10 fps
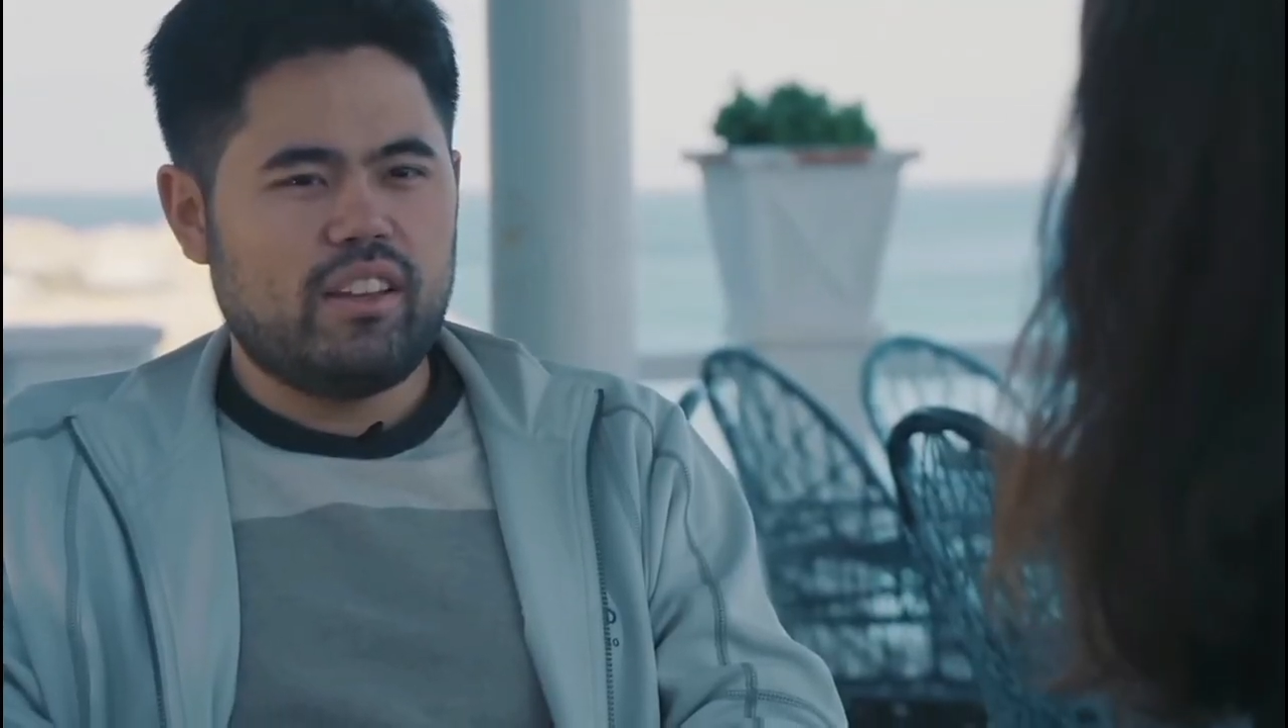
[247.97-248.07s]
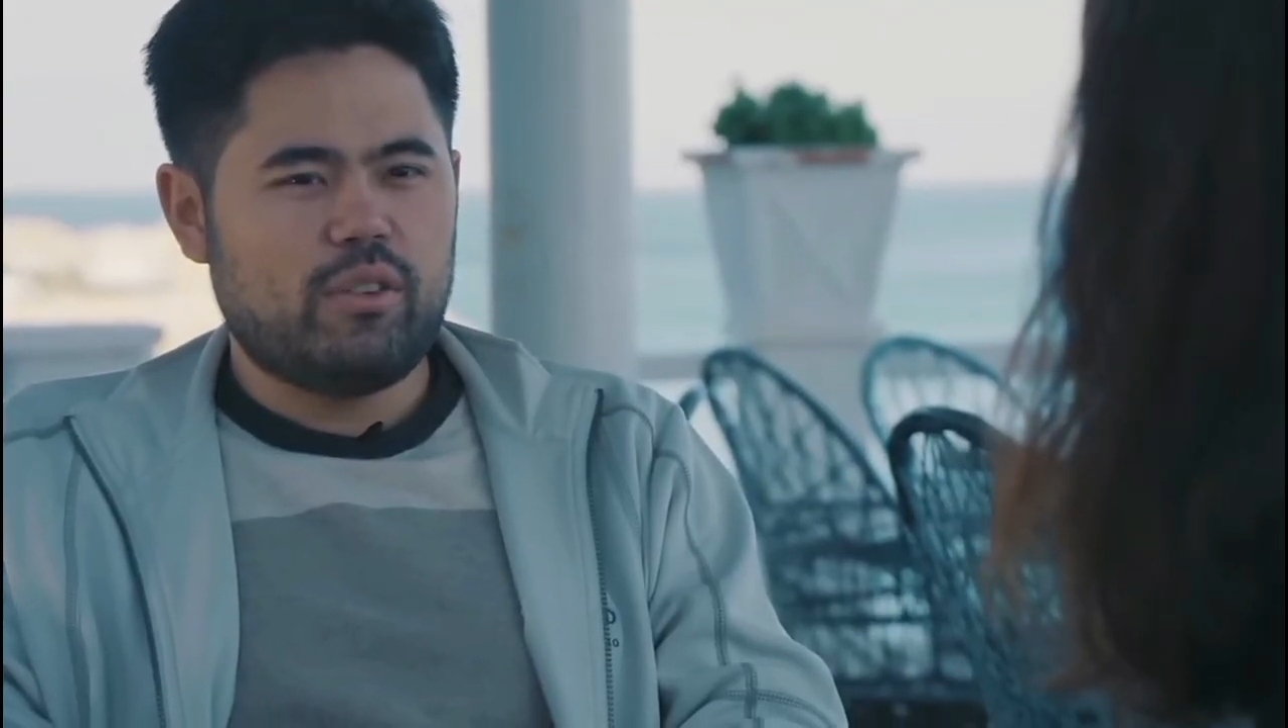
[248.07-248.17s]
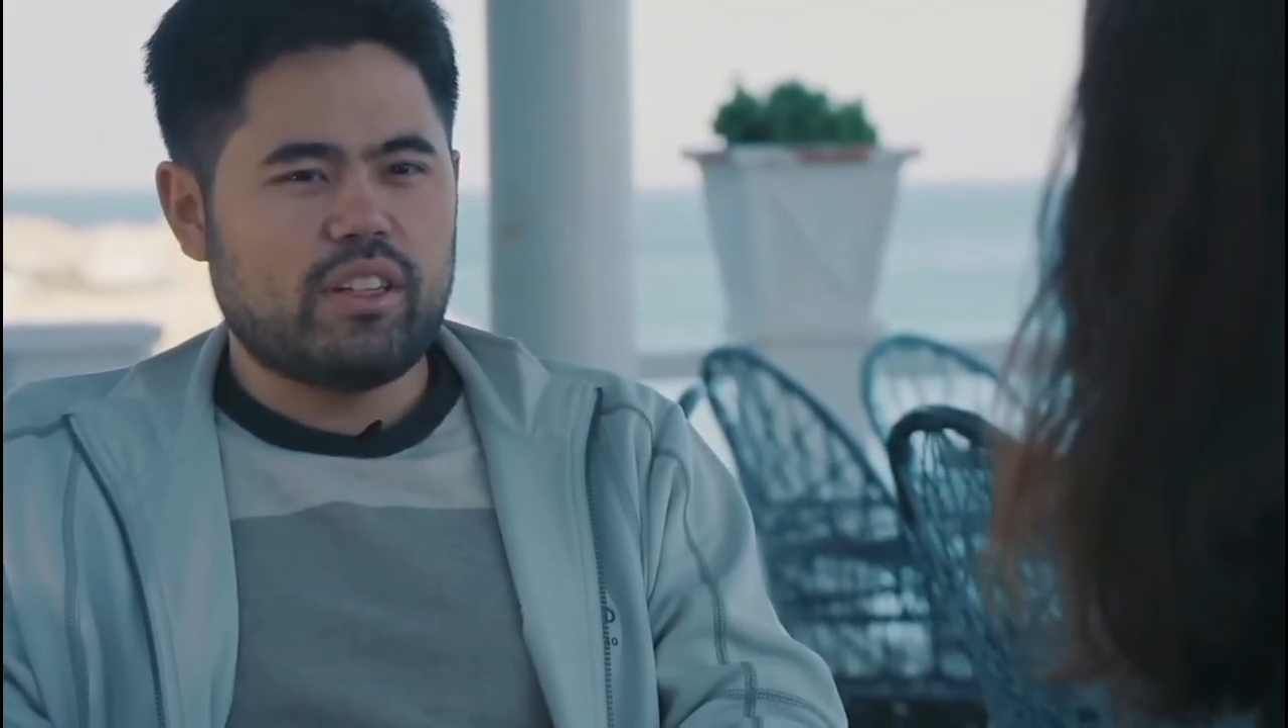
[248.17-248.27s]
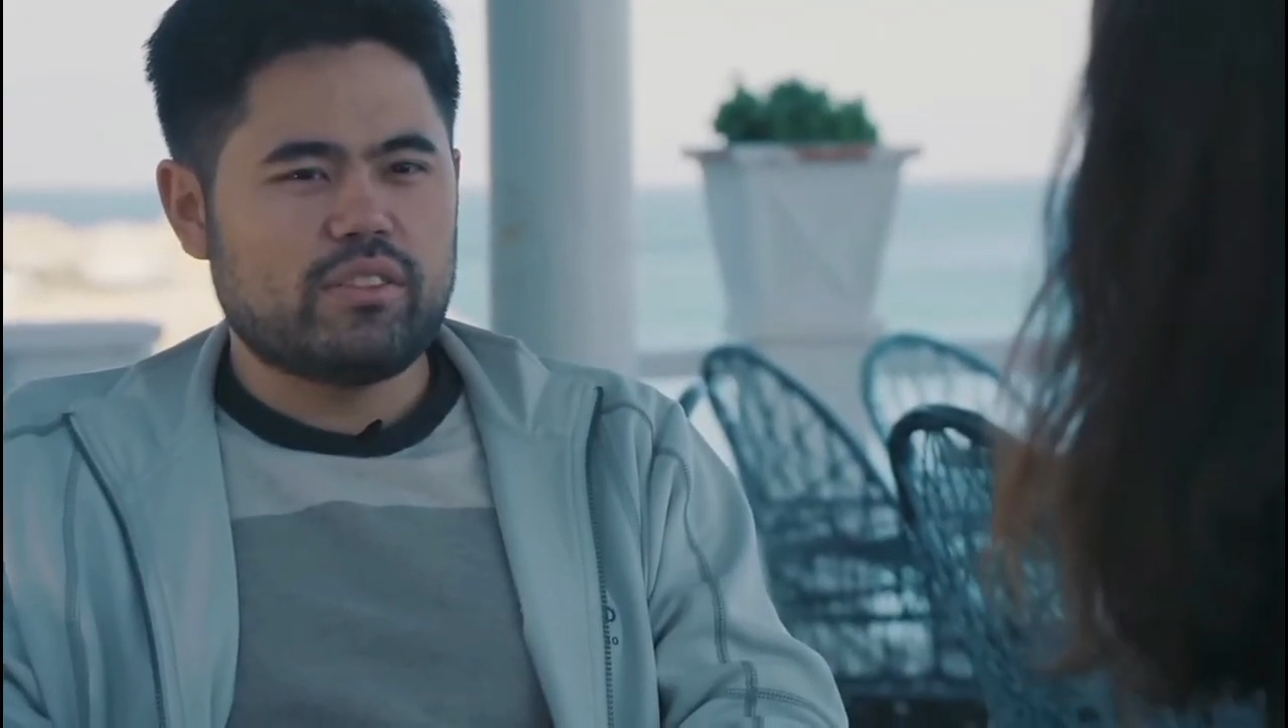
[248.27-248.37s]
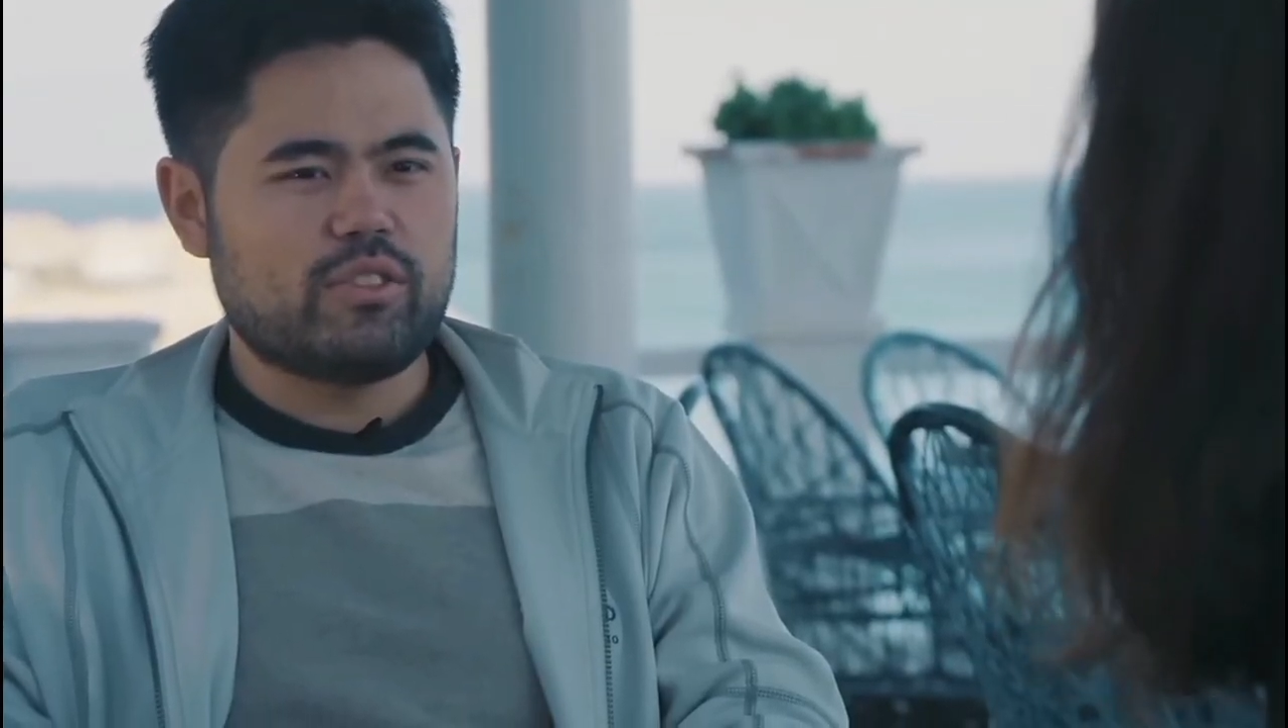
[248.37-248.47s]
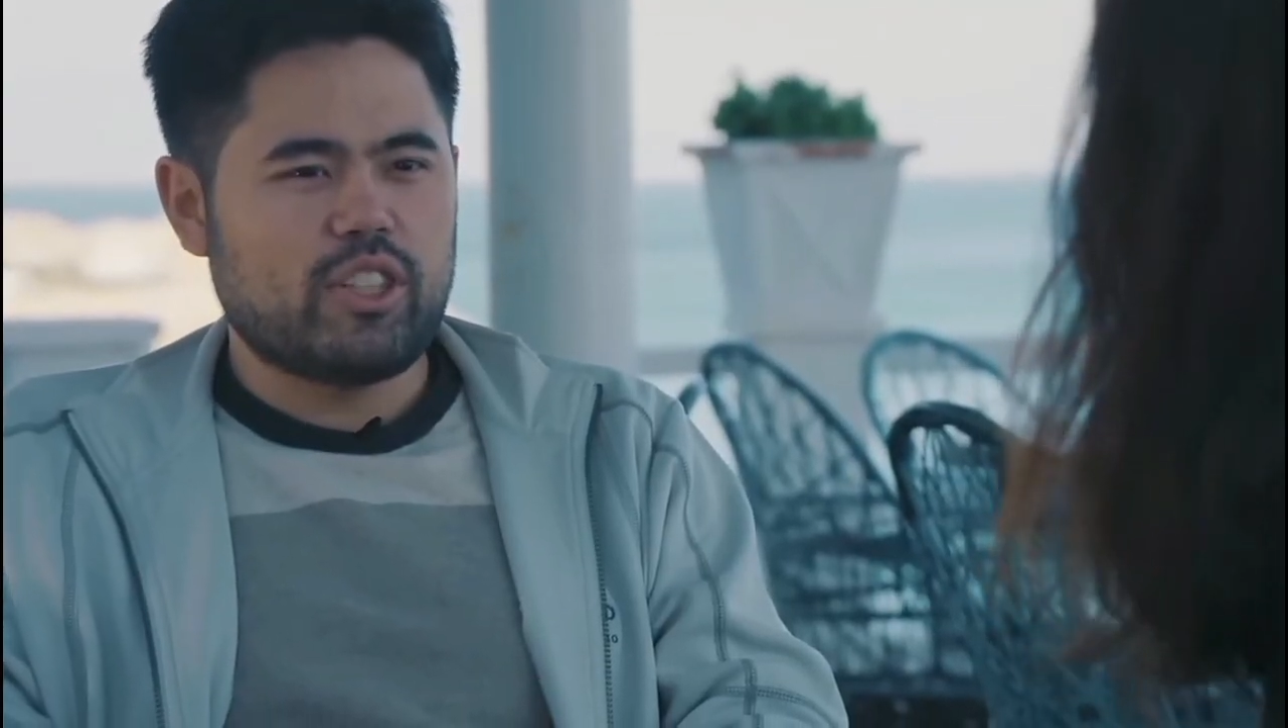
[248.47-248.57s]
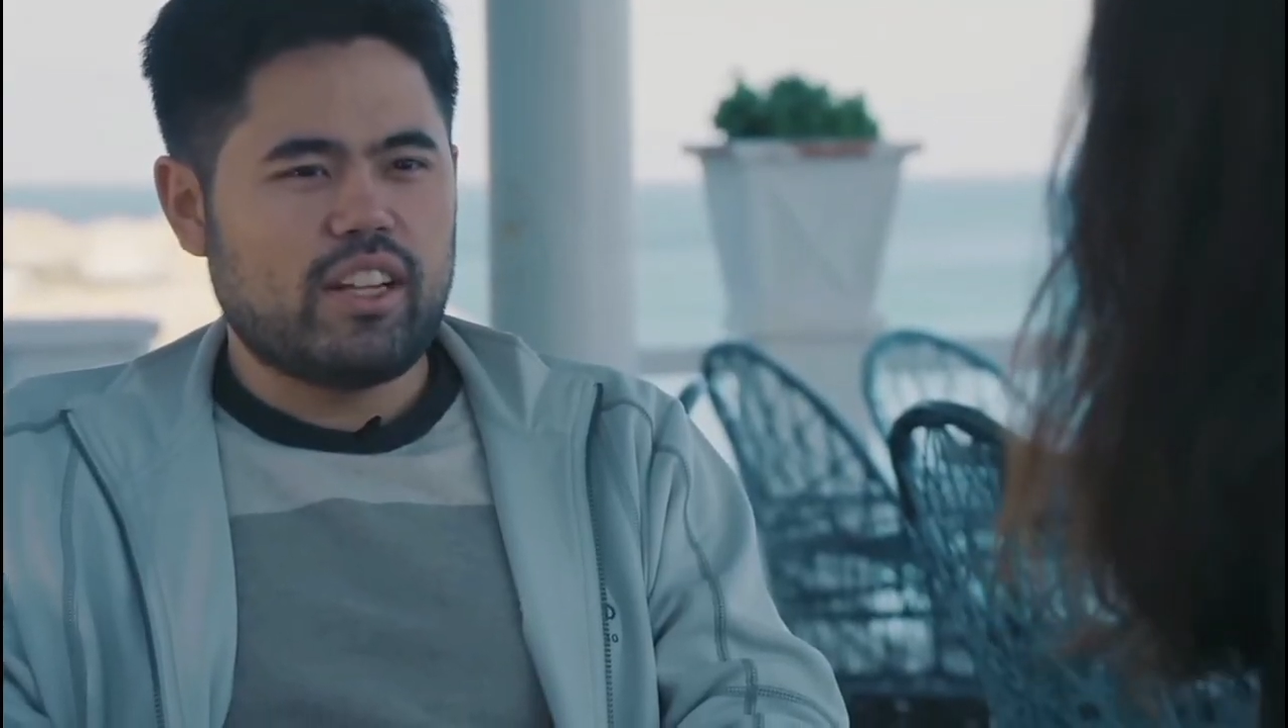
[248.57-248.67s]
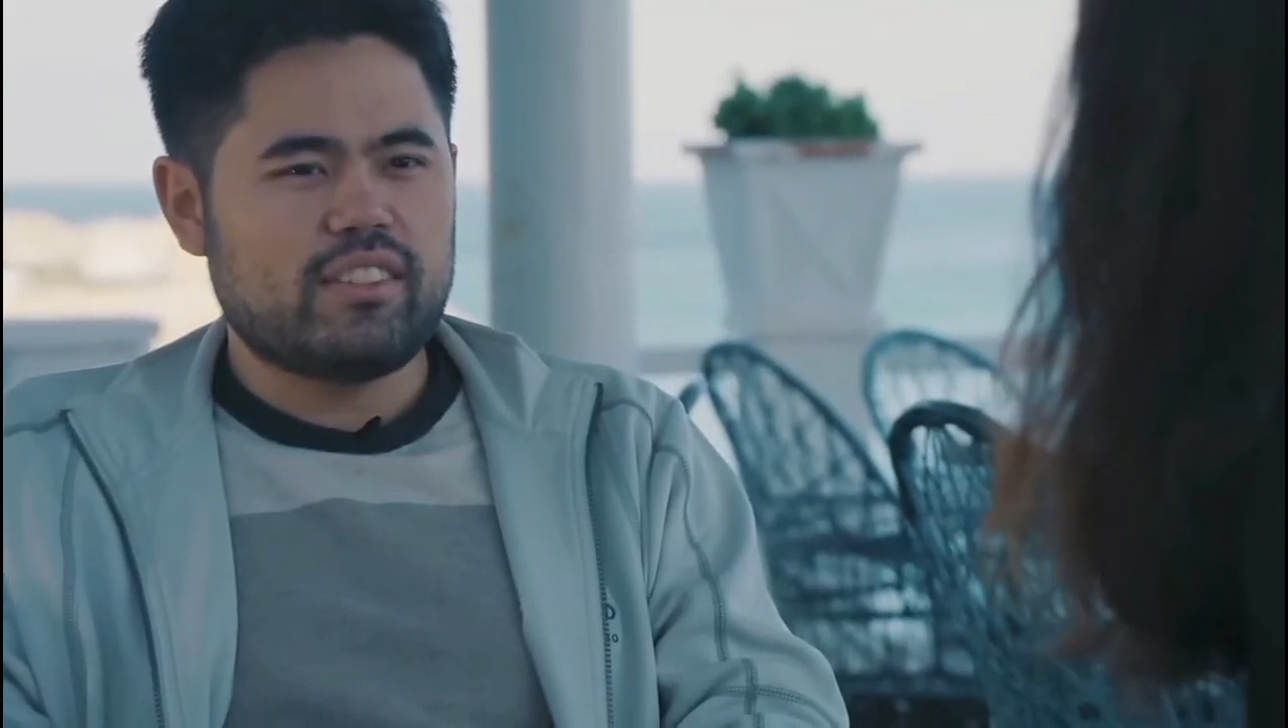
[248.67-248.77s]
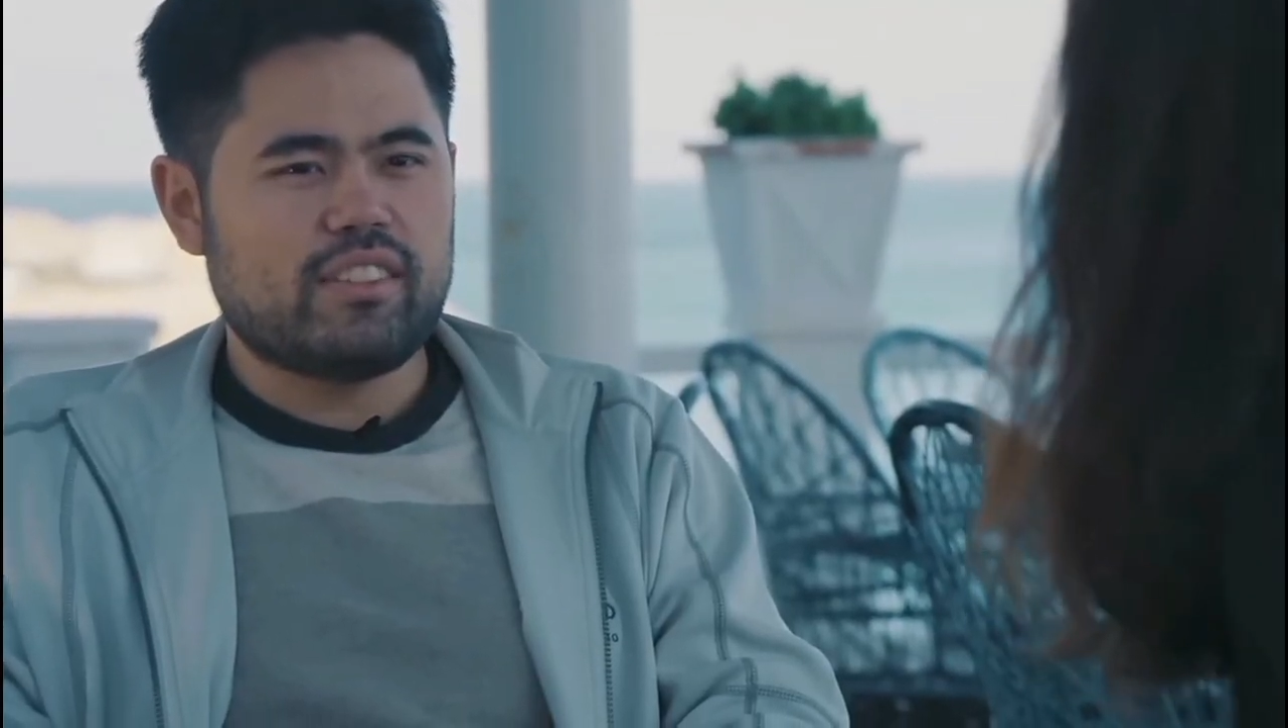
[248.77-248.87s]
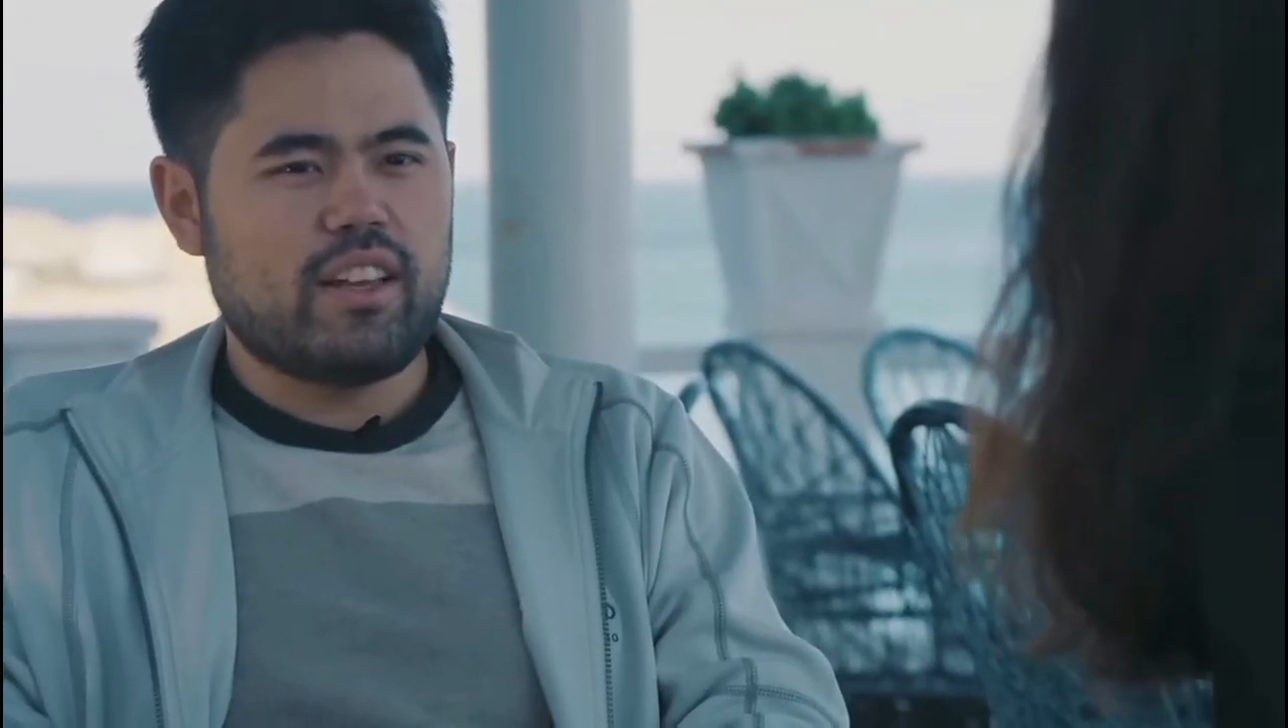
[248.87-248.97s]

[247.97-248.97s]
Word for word: aggressive chess.